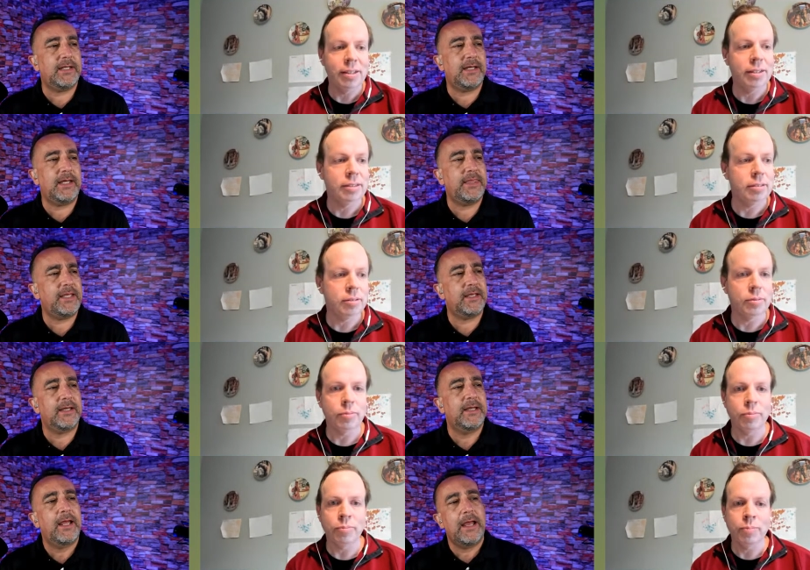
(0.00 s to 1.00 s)
Speaker 1: of I think
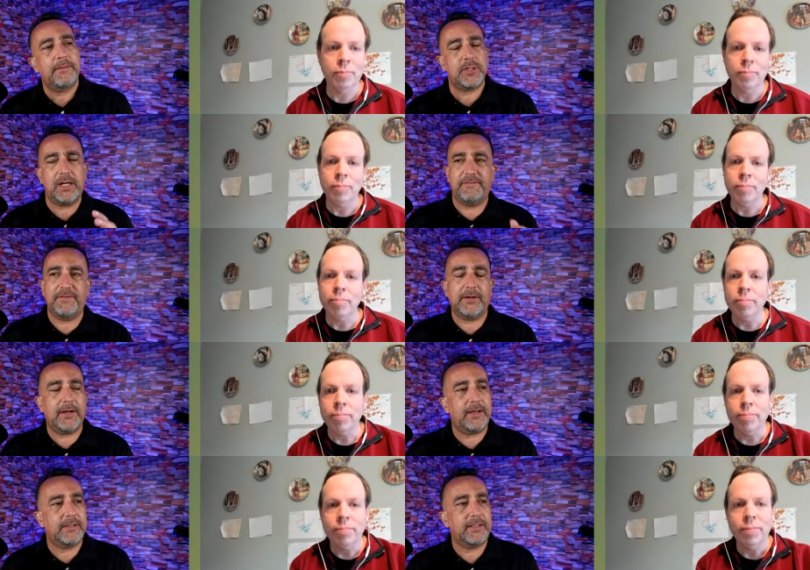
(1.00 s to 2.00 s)
I'm trying to figure
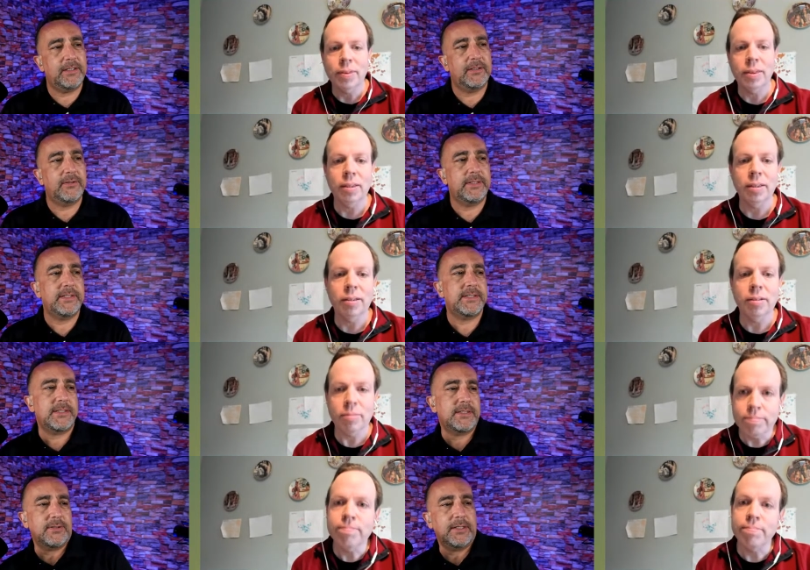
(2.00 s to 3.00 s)
out. You know, is
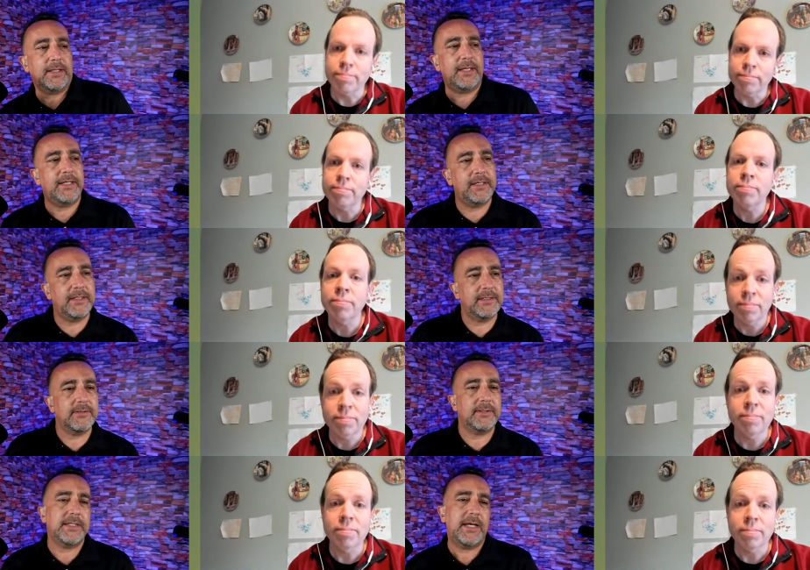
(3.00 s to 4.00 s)
do I like it? Do
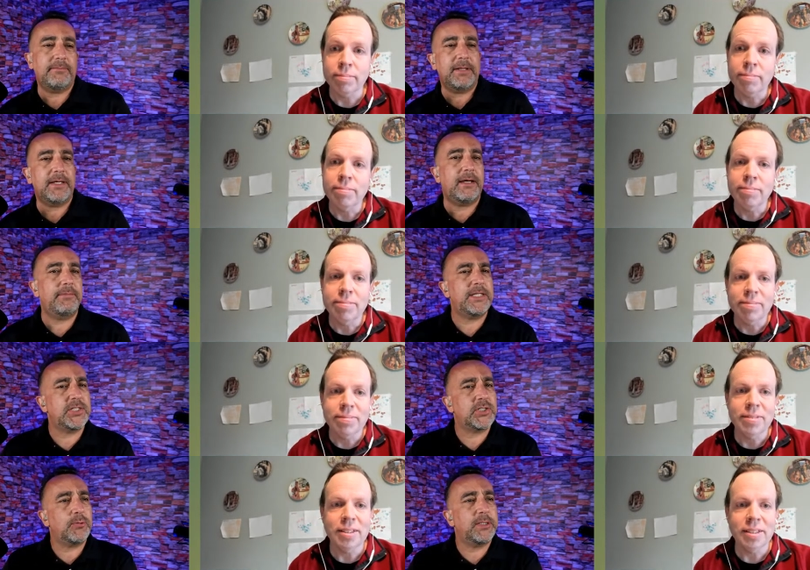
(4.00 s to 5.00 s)
I? I'm not. I'm not
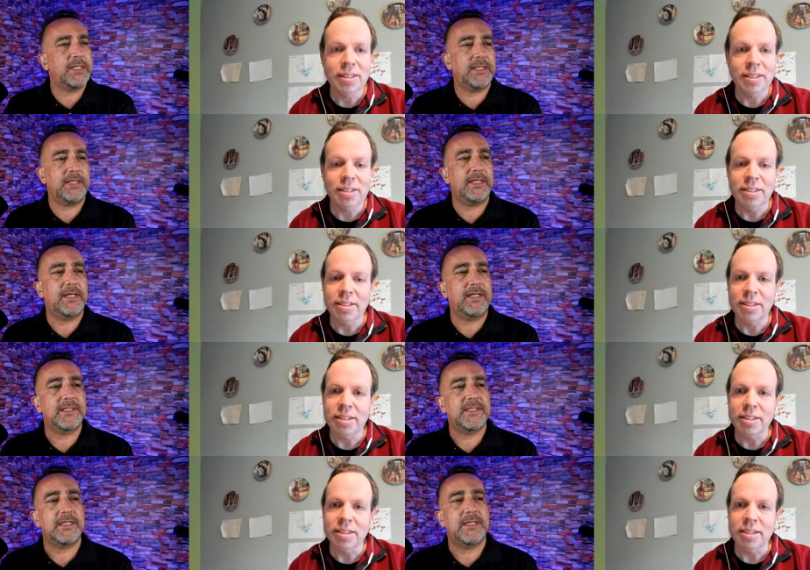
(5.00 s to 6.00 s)
sure what to think yet.
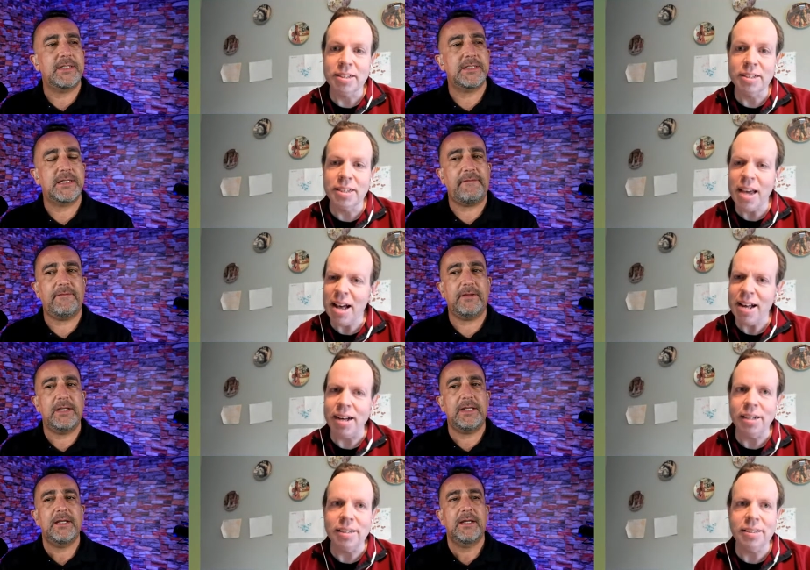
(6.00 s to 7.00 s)
It's it's definitely
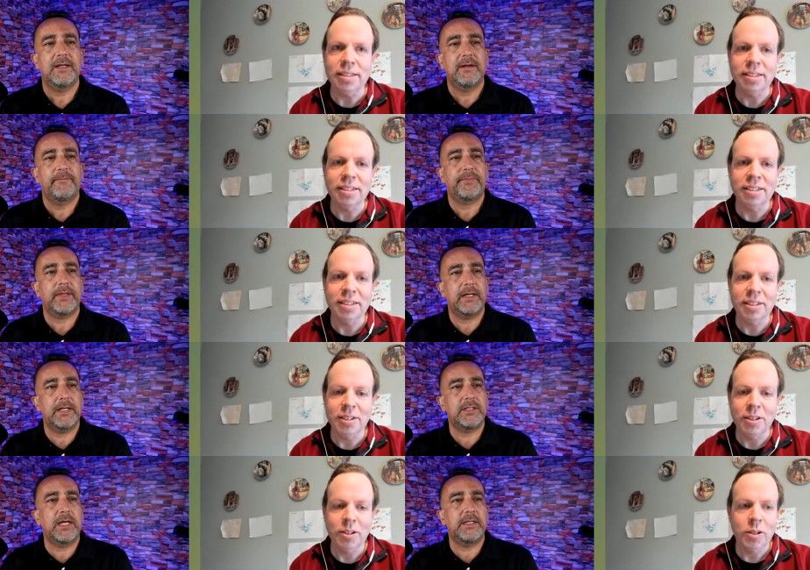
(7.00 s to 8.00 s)
yeah. a,
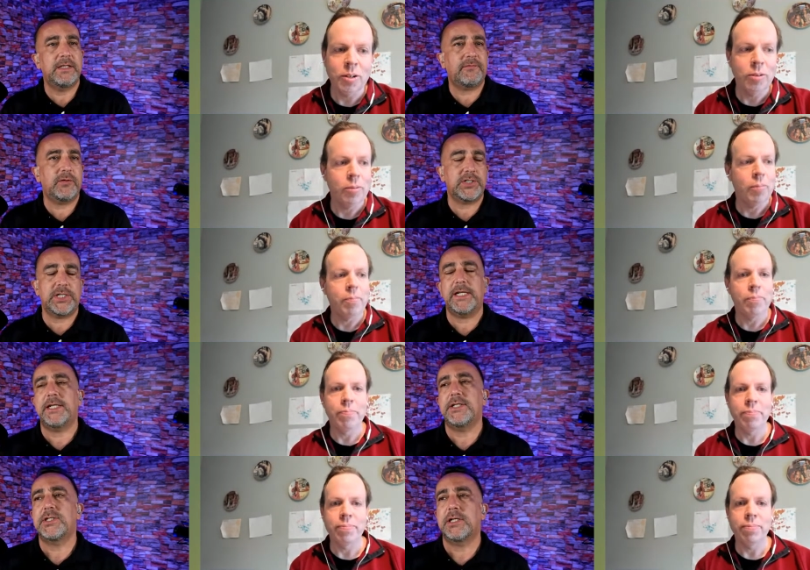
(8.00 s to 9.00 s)
a, different
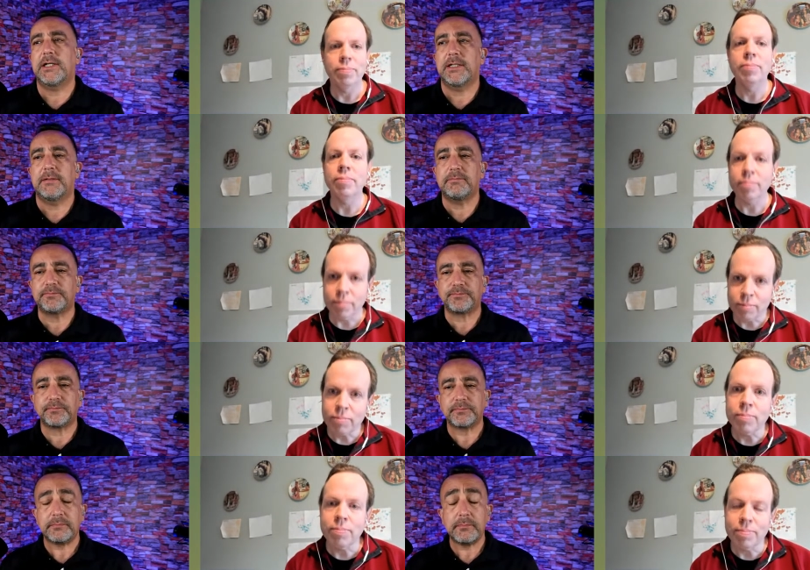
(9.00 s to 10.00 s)
change. Um,
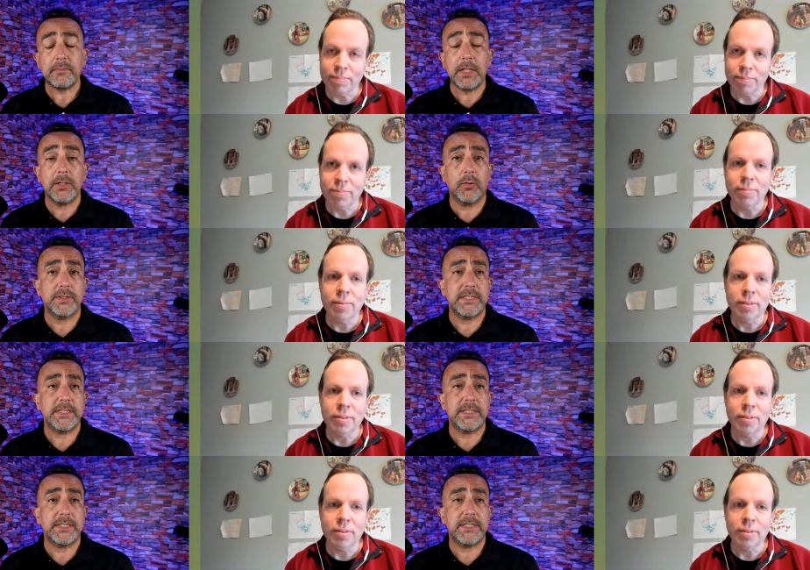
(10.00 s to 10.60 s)
of course,